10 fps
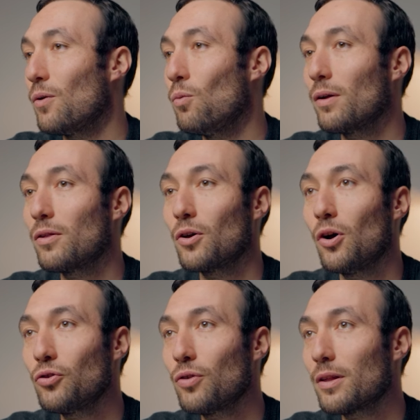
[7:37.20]
whilst the
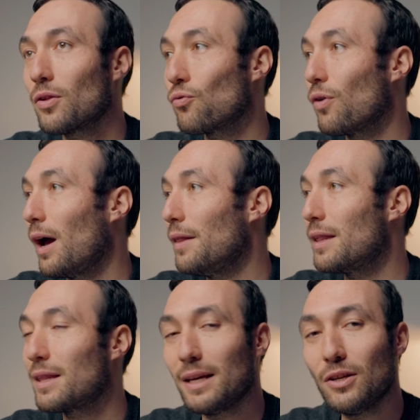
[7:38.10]
contrast is right, the
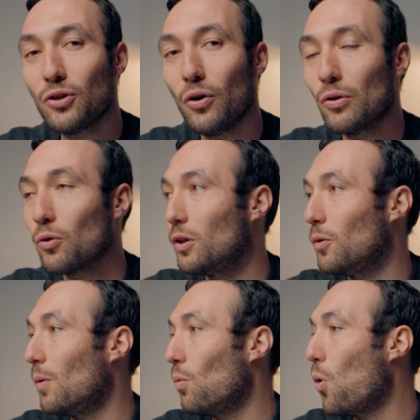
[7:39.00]
skin tones look a
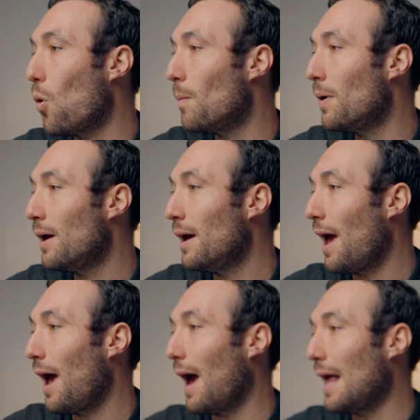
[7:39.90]
little bit warm.
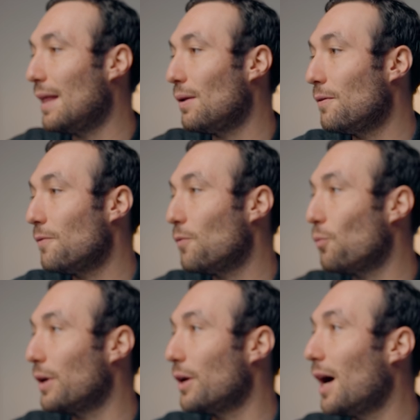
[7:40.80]
And then
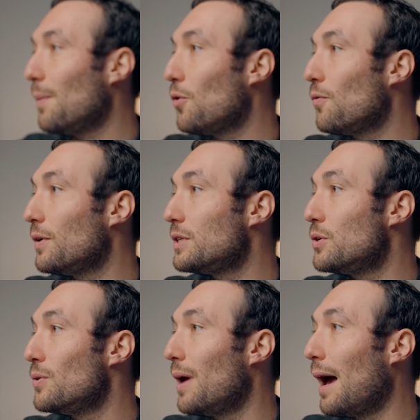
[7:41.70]
we can come over
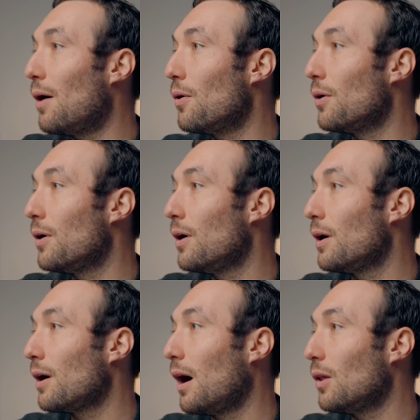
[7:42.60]
to our
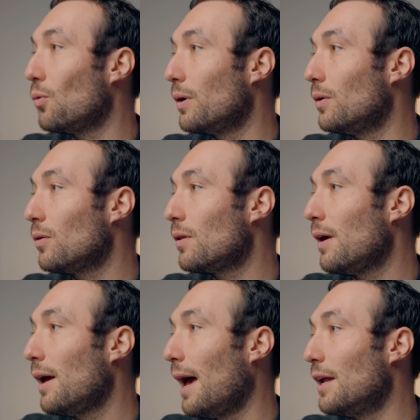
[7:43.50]
color wheels
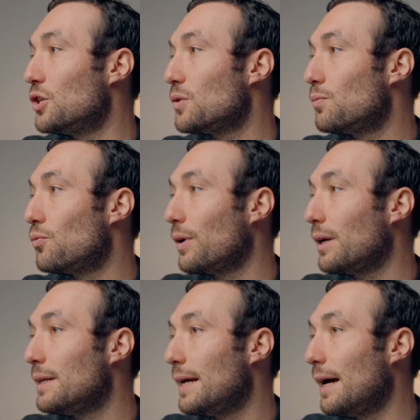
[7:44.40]
and just
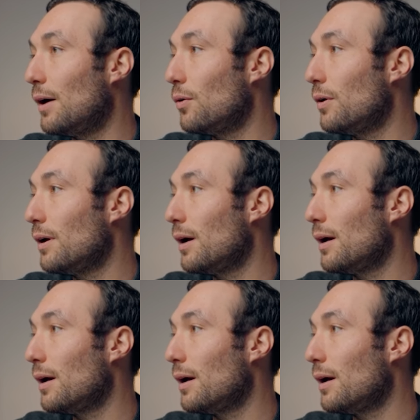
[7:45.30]
bring down